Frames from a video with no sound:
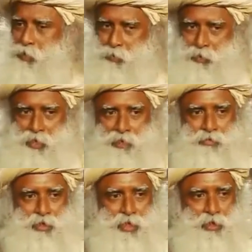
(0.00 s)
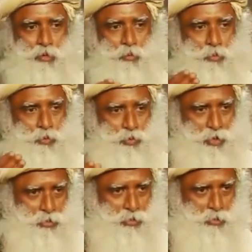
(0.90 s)
people every day do
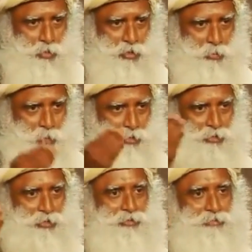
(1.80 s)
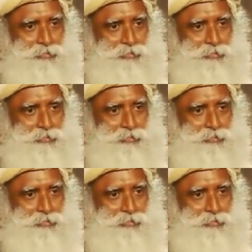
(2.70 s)
puja to the water pot.